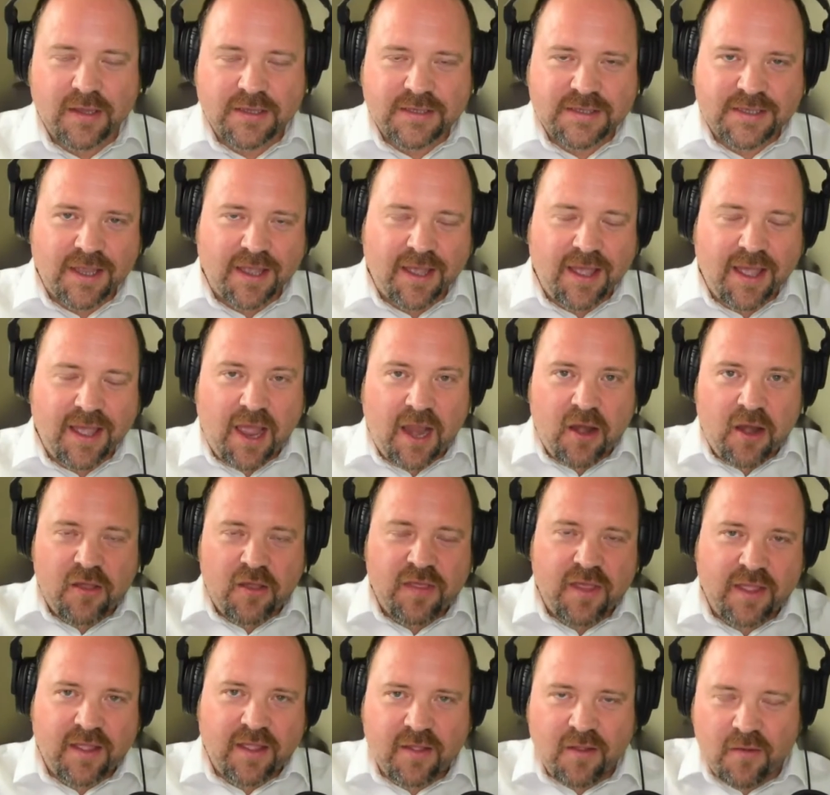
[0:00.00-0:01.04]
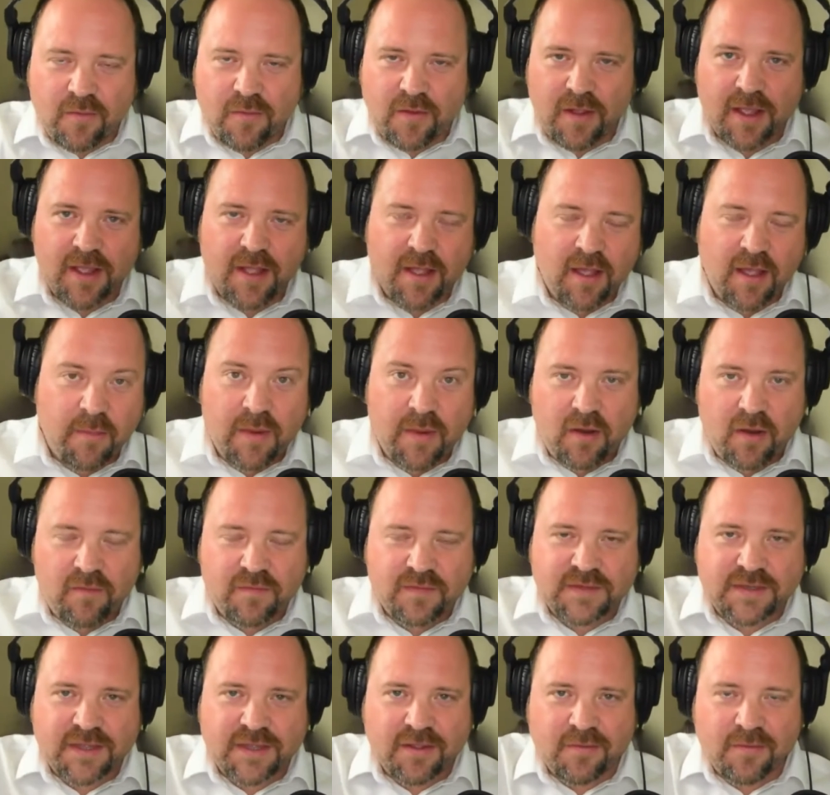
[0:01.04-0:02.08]
And I think you're right. I mean,
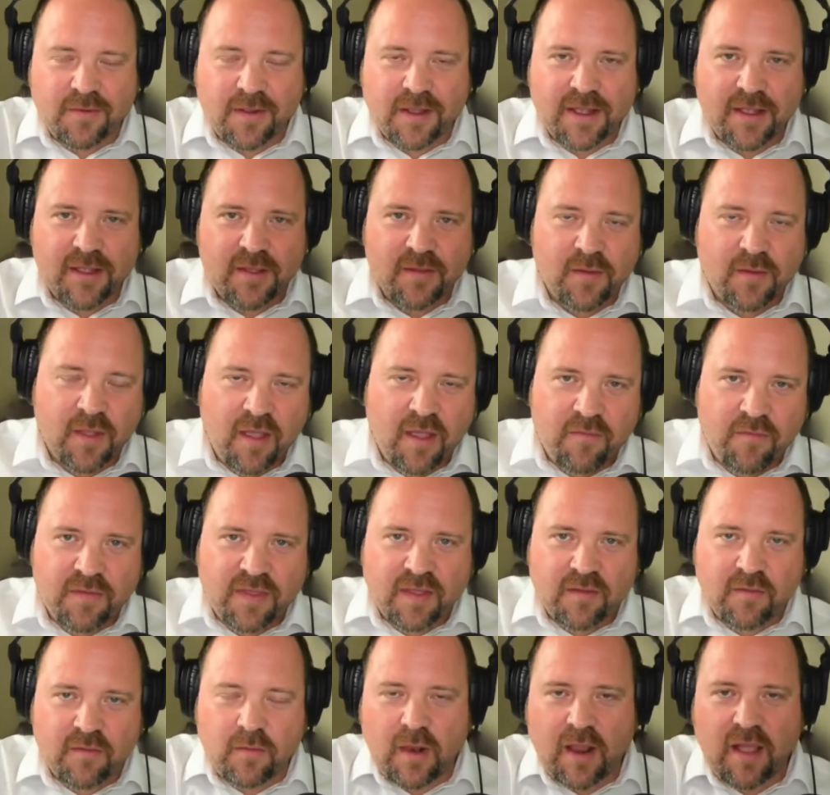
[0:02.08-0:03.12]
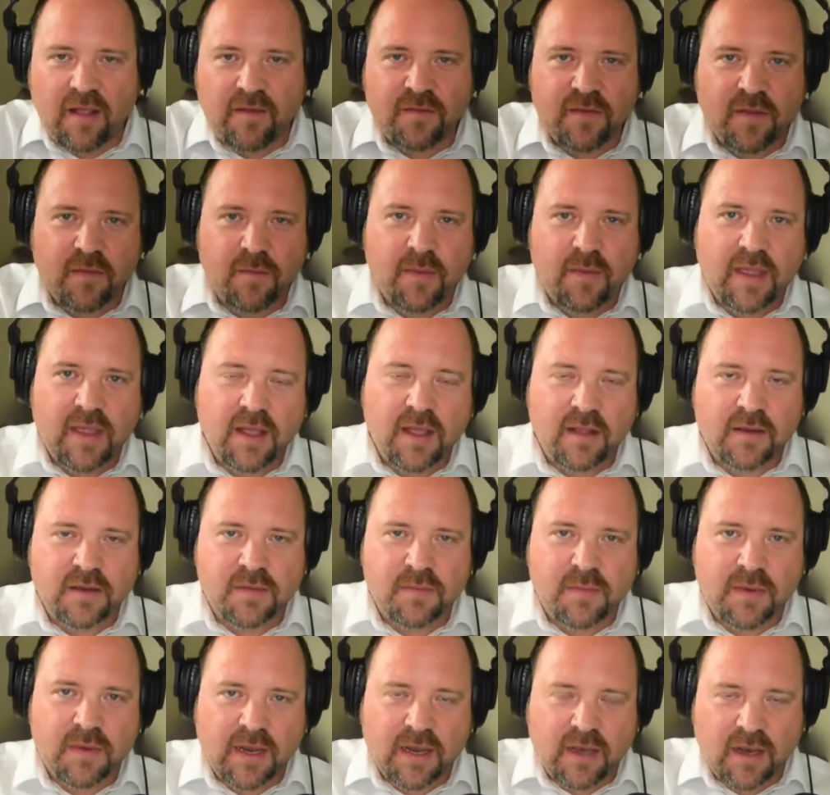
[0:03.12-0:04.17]
obviously you're right. Everything will have to be
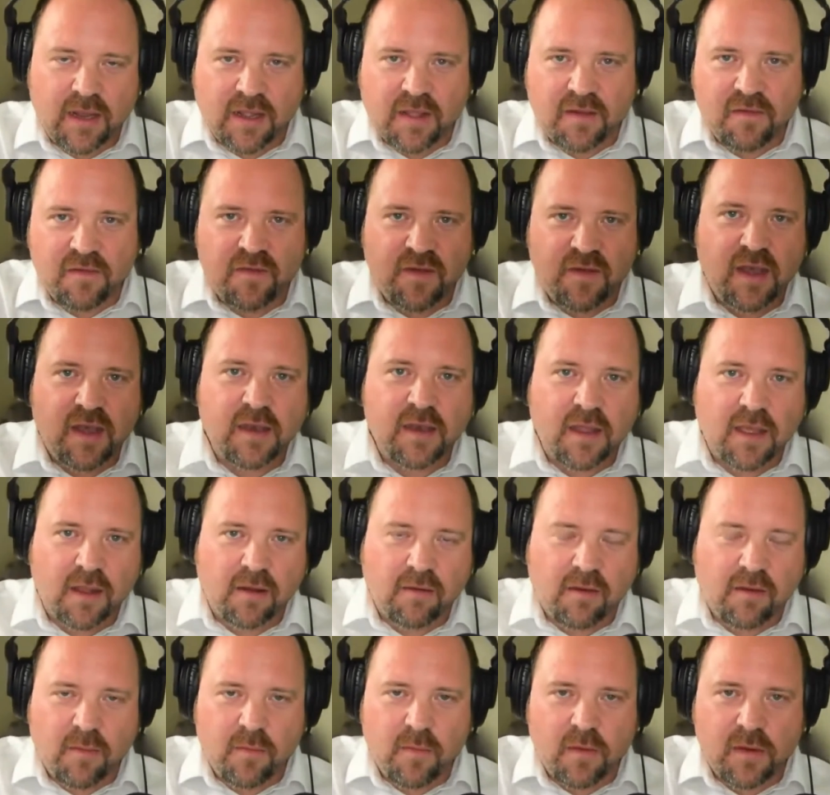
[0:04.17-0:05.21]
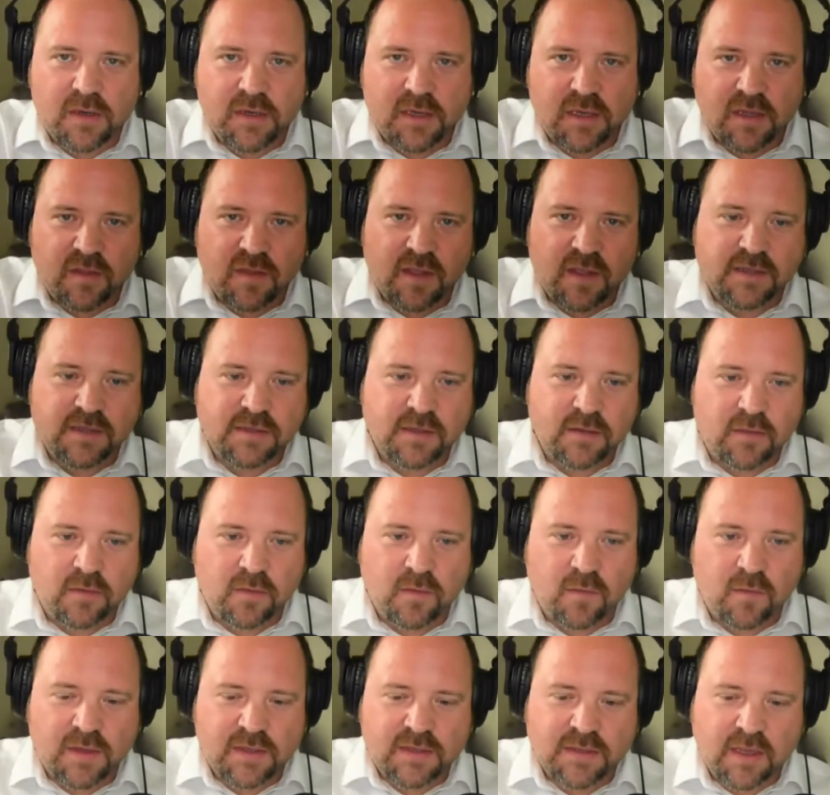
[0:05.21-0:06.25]
ultimately like a Venn diagram, won't it? Things are
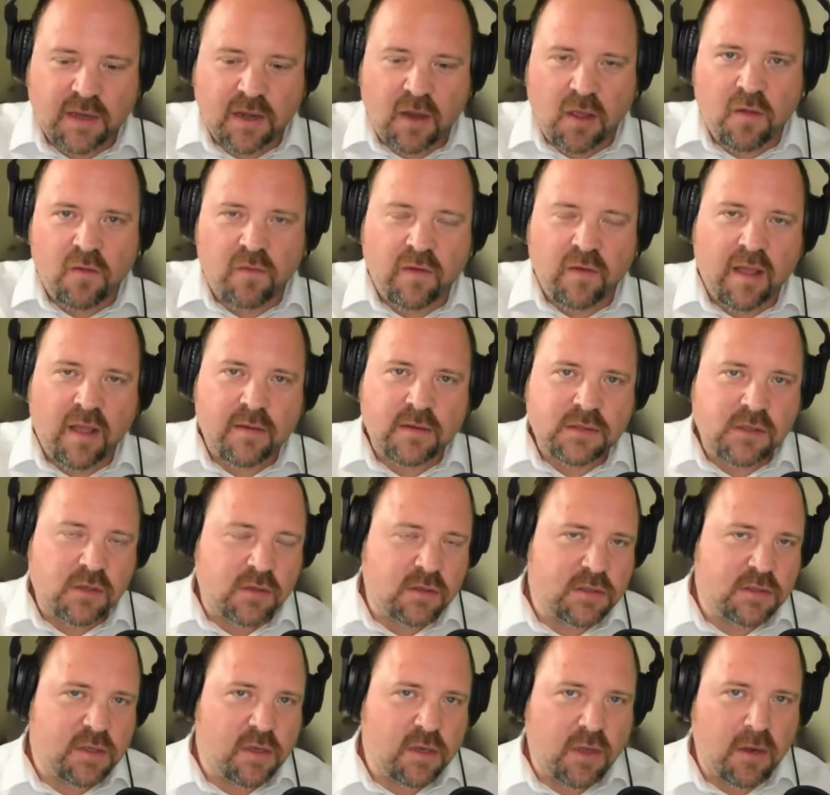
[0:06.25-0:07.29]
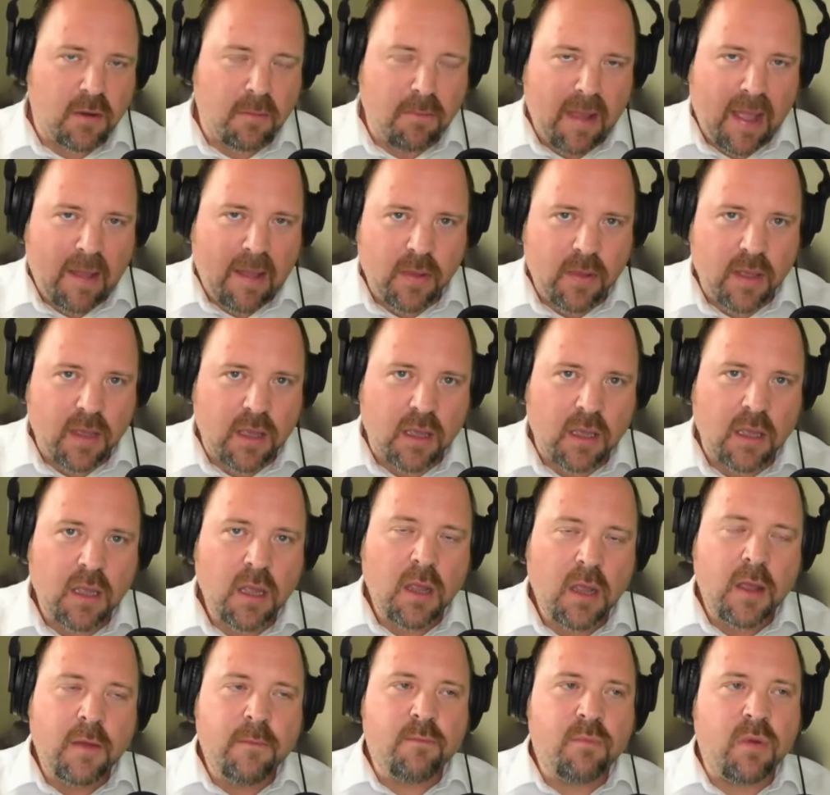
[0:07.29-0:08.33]
always going to overlap as long as you can map it.
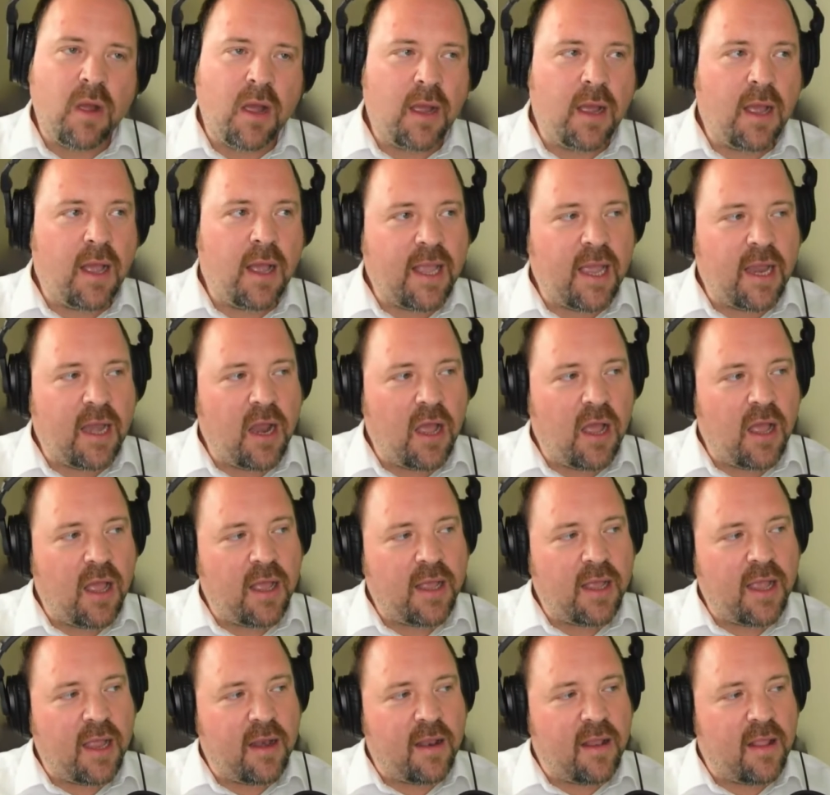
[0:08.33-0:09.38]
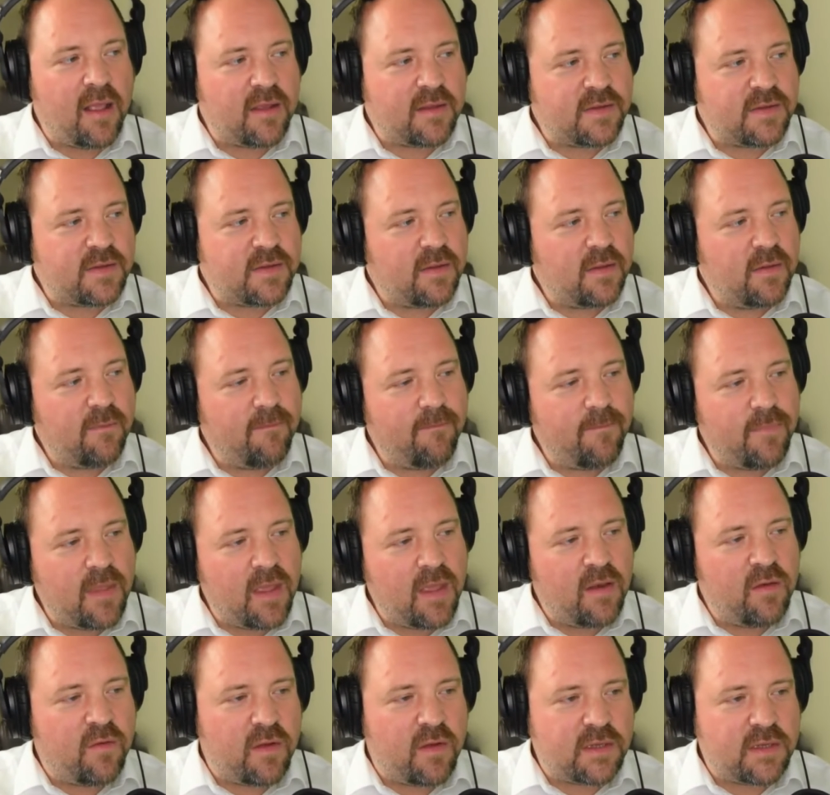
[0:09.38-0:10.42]
But again, that's
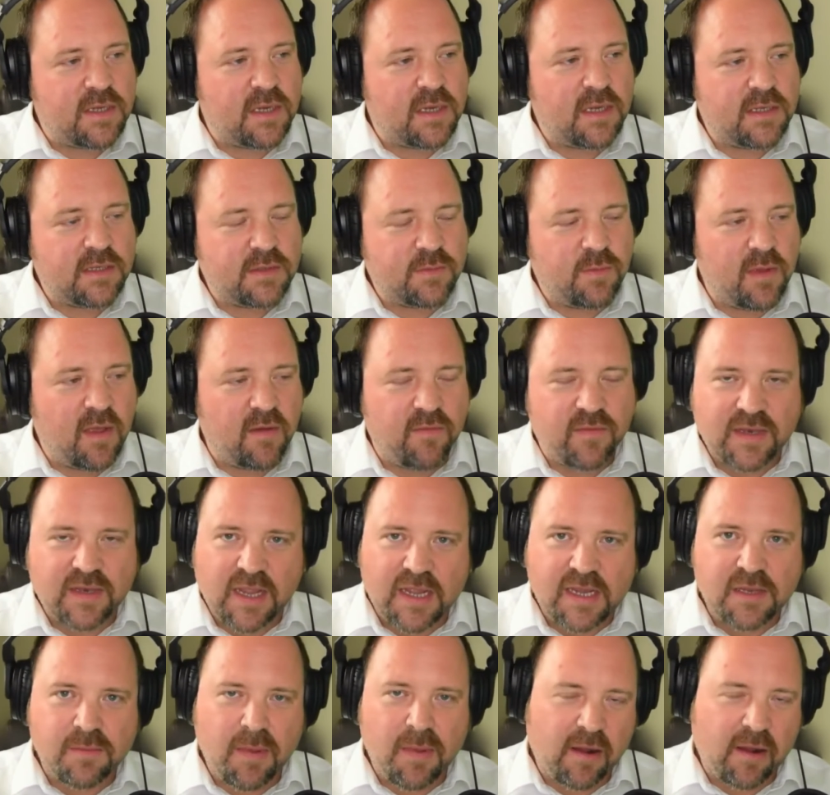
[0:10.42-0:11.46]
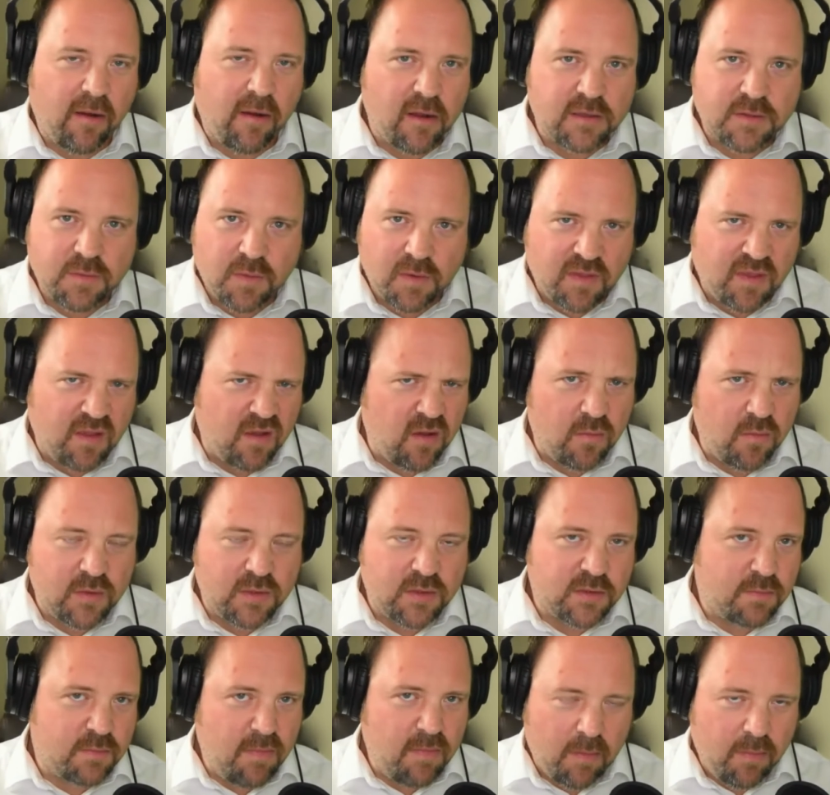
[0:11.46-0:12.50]
interesting because we have a data background, so we think, oh, we just
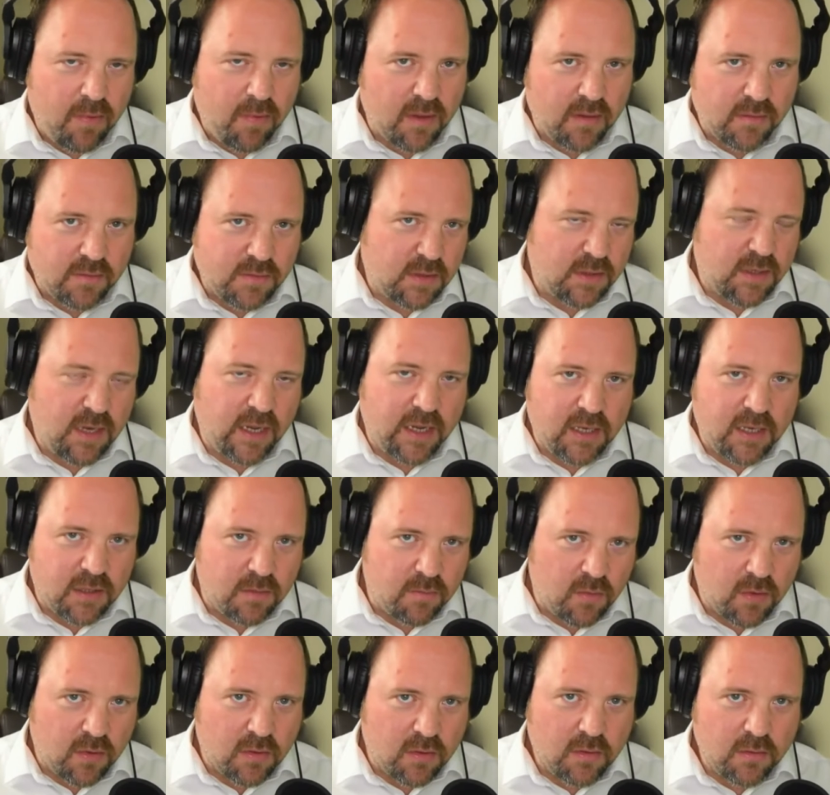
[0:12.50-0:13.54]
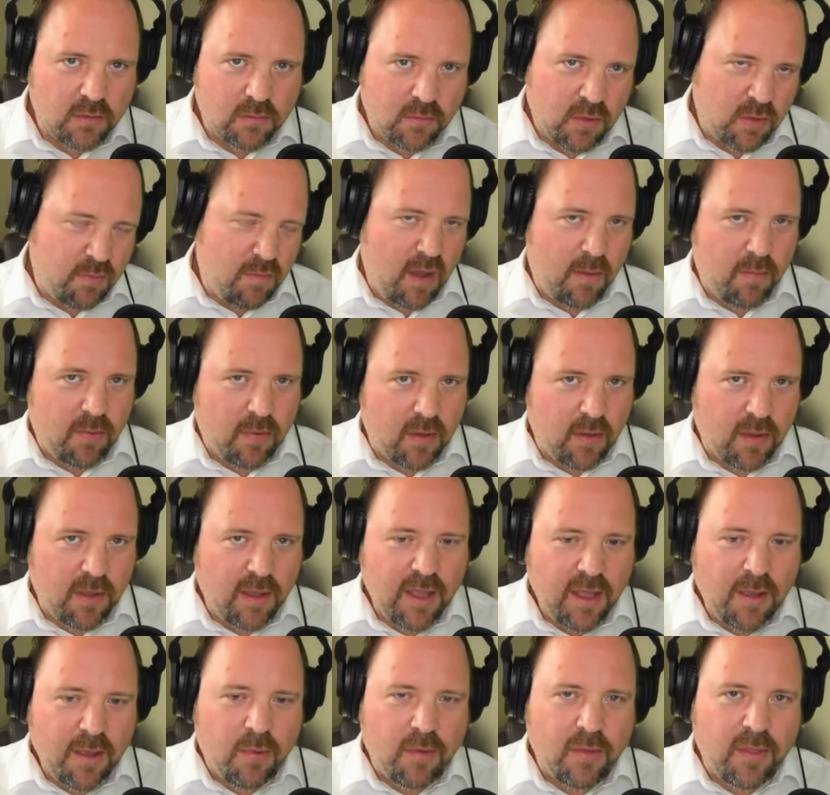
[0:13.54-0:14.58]
map it. It's a data model, we map it.
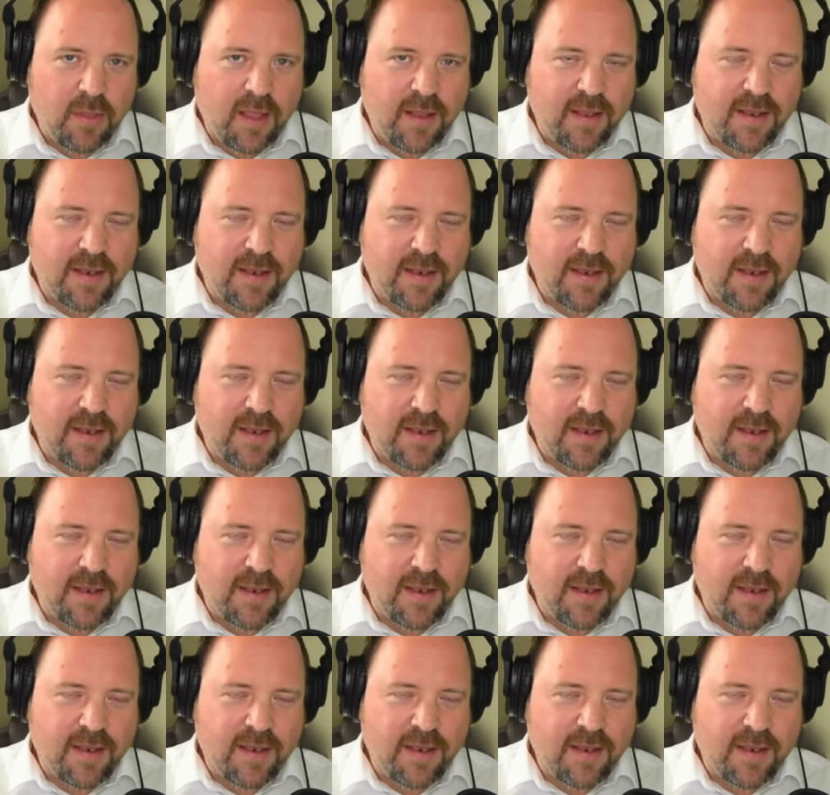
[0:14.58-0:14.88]
But then